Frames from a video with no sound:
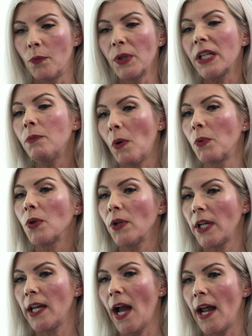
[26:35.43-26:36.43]
Really, what we're
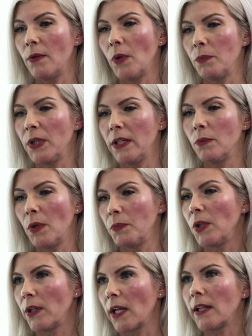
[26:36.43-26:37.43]
looking at when we
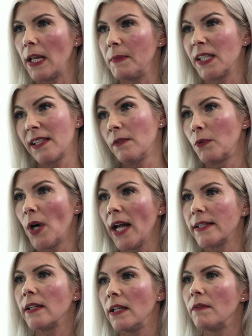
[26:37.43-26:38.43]
look at claims is the
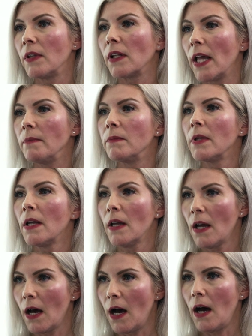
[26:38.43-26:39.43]
veracity of the claim.
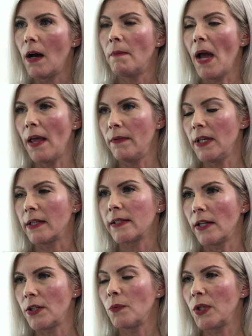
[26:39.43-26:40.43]
And the
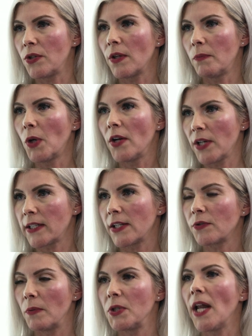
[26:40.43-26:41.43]
extent to which the project
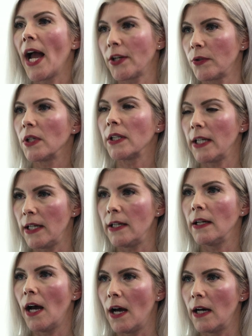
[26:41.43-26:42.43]
description
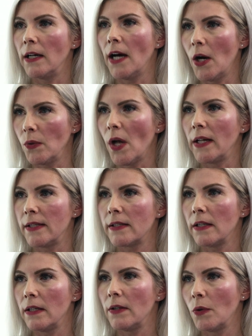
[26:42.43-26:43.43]
accurately
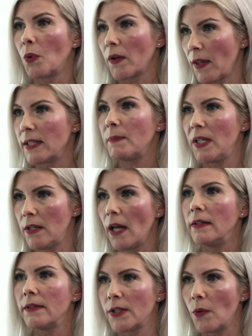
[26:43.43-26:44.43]
outlines the work that's been
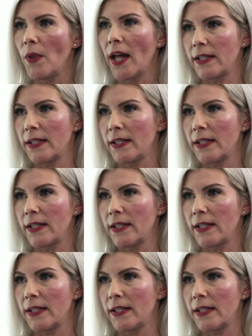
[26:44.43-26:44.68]
done. So